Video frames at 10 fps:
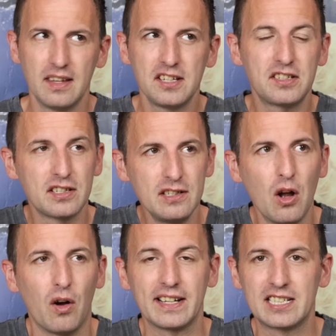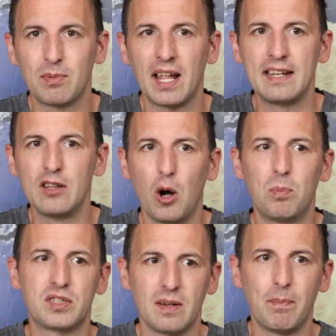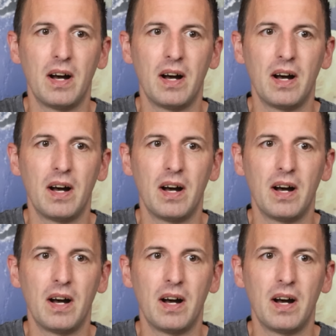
This does not explain the opposite